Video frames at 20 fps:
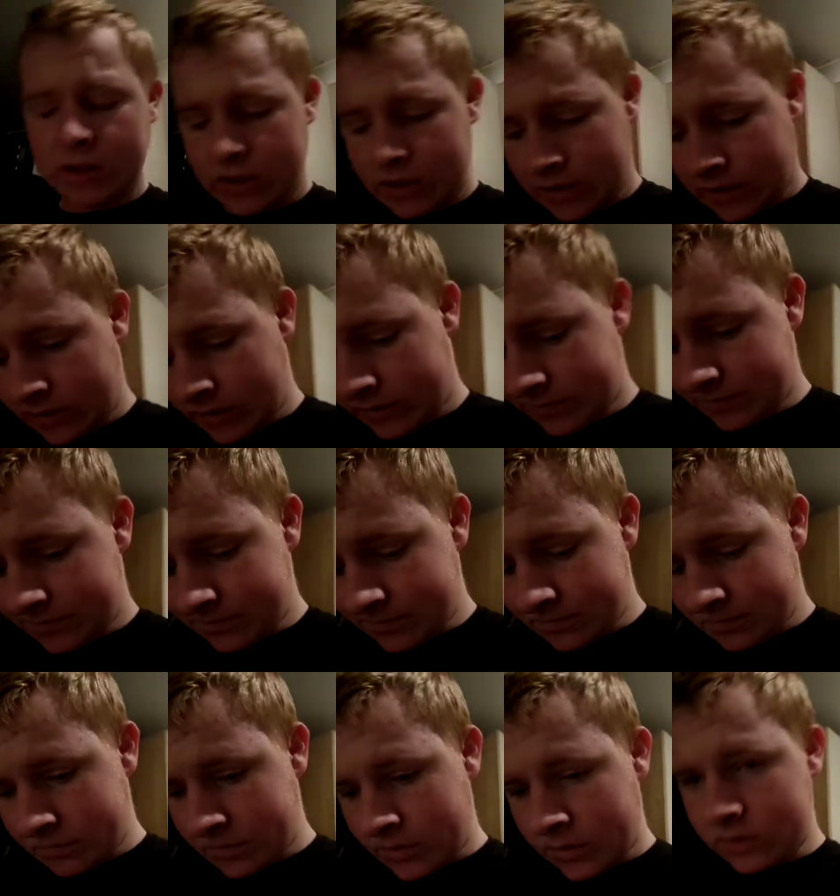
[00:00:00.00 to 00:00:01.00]
Um,
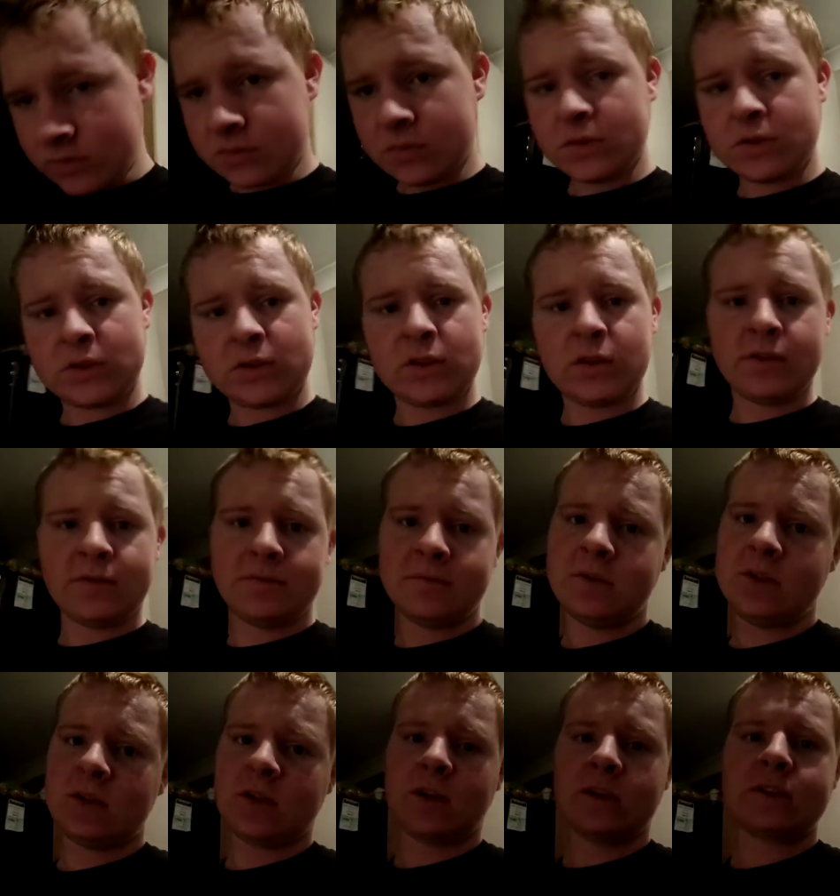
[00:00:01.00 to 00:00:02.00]
but I just wanted to know from
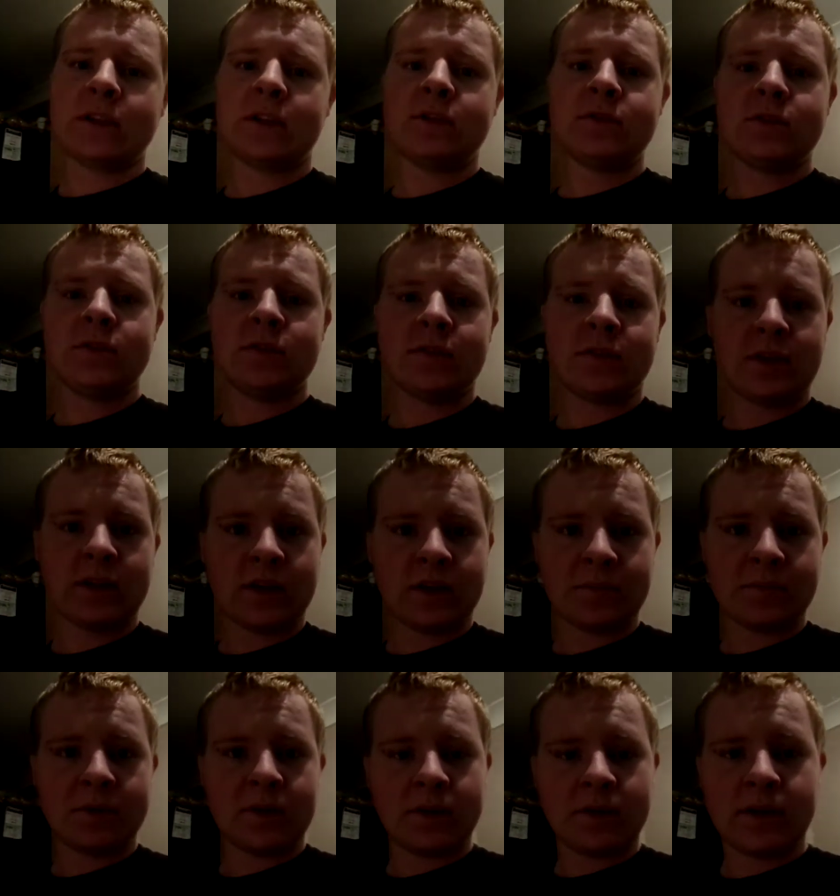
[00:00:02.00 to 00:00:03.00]
you guys, how did you think
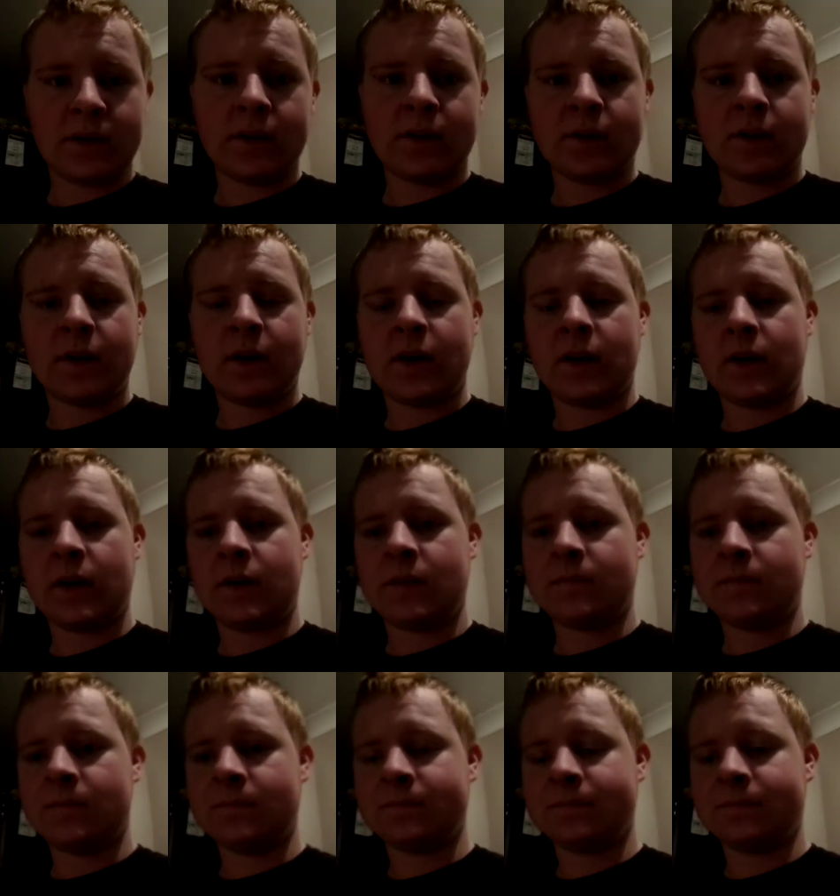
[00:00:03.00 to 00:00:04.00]
I'm doing?
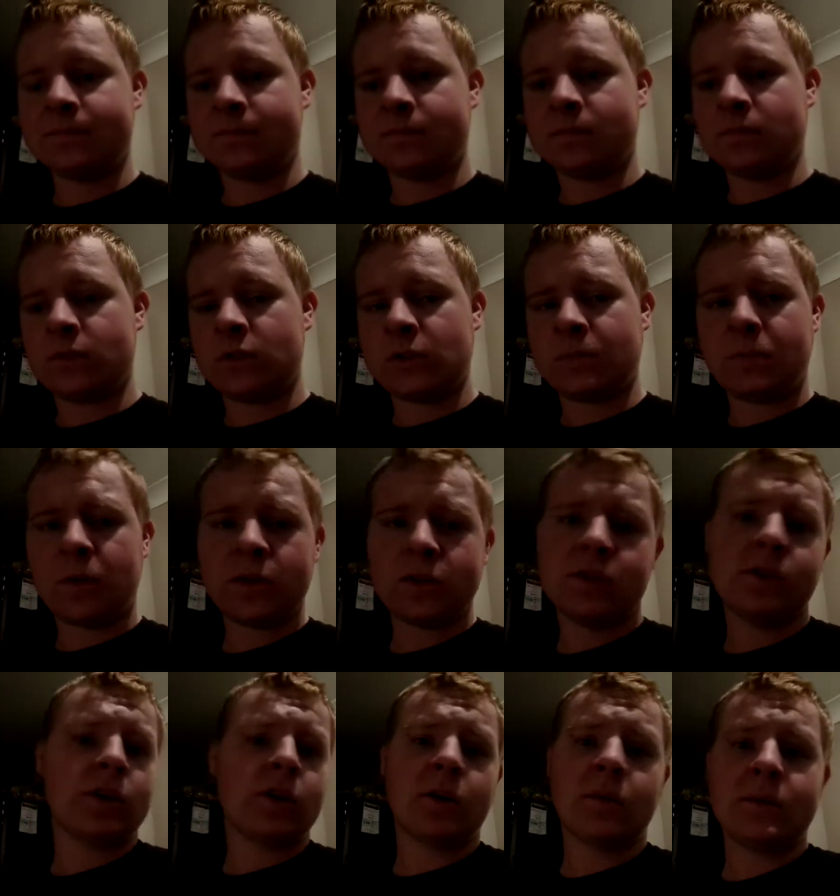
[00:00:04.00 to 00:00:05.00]
Um, just post
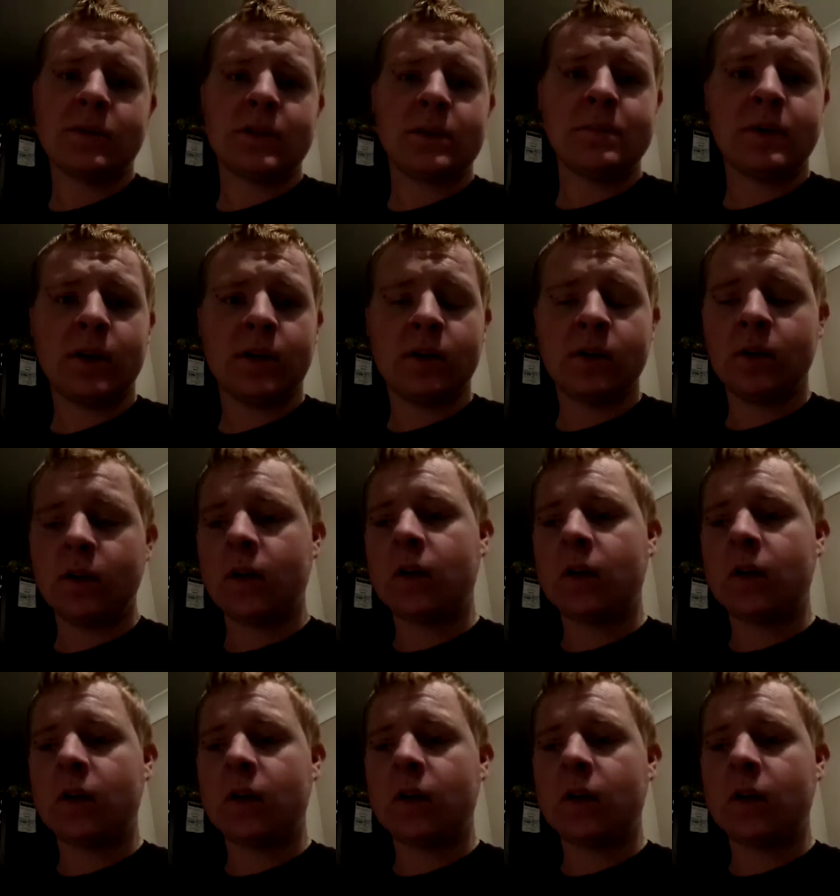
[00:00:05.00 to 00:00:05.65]
in the comments, let me know.